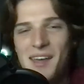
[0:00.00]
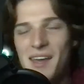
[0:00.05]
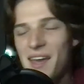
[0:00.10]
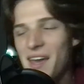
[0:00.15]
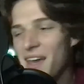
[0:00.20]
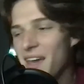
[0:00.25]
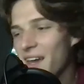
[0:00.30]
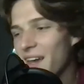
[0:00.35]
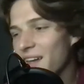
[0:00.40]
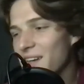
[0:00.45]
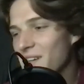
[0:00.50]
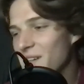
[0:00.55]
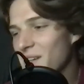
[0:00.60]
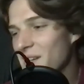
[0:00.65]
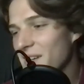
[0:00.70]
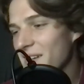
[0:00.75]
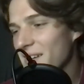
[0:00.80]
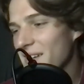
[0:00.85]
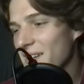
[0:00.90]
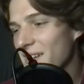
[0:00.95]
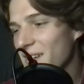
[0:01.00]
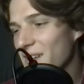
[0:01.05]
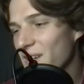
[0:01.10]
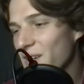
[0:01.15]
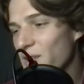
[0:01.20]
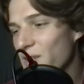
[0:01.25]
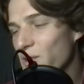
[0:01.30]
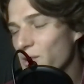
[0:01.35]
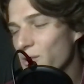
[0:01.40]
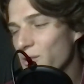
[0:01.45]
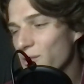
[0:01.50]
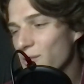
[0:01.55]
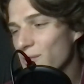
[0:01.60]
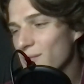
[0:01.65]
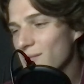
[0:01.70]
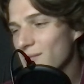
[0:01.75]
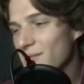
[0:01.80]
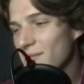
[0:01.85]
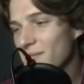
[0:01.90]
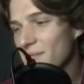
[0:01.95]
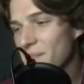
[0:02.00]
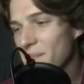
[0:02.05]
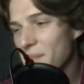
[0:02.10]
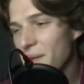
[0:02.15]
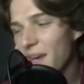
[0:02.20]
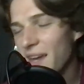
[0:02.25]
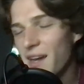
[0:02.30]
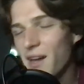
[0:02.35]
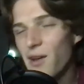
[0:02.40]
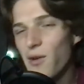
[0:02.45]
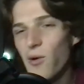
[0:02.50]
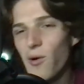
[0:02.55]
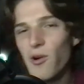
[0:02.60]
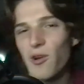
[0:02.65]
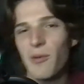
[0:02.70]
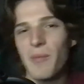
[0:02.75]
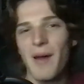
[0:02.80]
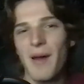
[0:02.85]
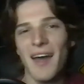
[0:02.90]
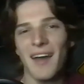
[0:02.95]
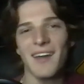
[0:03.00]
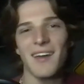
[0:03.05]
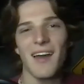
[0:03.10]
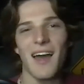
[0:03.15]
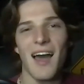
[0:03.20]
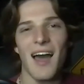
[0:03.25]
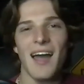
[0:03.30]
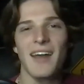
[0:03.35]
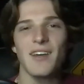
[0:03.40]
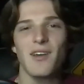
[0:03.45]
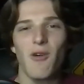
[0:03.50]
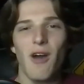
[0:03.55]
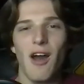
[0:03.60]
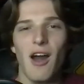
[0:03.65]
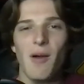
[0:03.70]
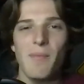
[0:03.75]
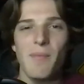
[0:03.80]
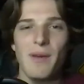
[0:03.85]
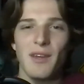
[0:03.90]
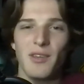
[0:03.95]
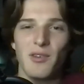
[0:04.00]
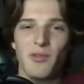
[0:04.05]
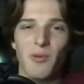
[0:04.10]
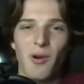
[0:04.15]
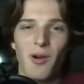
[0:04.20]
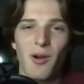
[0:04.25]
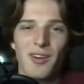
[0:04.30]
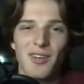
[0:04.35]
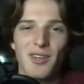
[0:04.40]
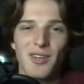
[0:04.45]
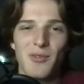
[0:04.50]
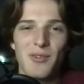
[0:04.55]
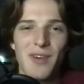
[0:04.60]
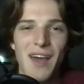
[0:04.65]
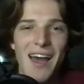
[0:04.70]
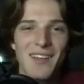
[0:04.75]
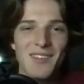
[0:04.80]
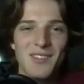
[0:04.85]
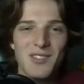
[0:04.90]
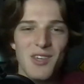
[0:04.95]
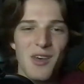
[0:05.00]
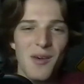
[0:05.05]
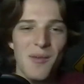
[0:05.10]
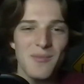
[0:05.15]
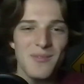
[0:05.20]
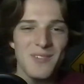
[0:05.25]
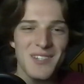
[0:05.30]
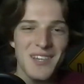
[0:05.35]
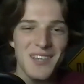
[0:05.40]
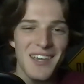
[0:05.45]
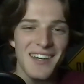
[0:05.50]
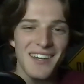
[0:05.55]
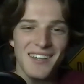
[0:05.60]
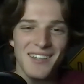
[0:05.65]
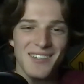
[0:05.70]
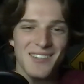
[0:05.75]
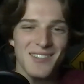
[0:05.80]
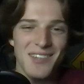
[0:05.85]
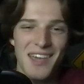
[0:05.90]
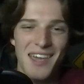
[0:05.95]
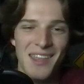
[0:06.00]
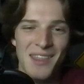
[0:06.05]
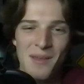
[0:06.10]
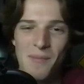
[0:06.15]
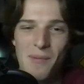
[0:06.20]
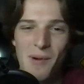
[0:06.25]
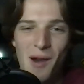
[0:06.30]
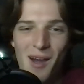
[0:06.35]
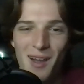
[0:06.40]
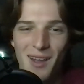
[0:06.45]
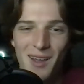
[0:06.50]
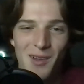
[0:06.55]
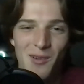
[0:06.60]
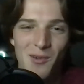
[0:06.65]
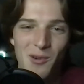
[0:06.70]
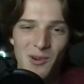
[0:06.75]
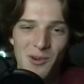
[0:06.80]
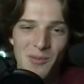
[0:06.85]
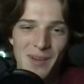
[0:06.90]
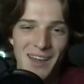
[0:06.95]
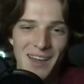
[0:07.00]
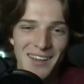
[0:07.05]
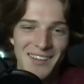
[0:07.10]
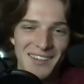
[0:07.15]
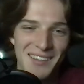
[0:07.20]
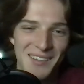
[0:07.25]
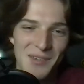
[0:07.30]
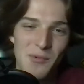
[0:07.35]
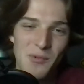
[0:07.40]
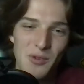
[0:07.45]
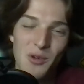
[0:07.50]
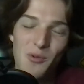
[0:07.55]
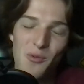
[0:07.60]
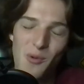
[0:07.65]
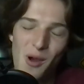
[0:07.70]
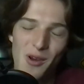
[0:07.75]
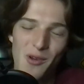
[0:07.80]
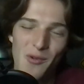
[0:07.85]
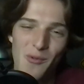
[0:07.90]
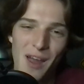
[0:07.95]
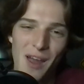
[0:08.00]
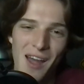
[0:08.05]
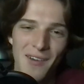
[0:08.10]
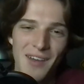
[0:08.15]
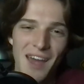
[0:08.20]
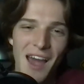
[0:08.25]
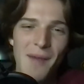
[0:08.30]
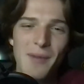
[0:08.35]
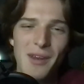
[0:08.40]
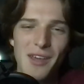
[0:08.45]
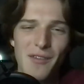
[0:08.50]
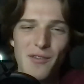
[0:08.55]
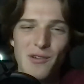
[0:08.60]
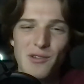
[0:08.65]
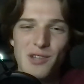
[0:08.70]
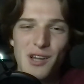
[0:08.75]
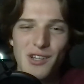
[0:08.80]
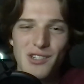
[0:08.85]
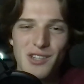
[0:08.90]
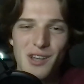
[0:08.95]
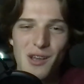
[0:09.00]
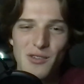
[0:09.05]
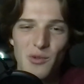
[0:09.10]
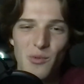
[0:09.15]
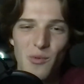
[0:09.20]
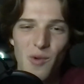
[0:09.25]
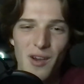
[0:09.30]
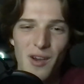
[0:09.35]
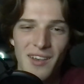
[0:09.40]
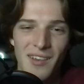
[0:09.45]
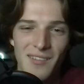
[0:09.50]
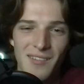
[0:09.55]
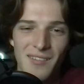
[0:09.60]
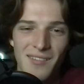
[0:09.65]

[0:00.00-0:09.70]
And you being a quarterback, I know how big you are. You're not some skinny sit in the pocket quarterback. You run around. How many of your touchdowns are running?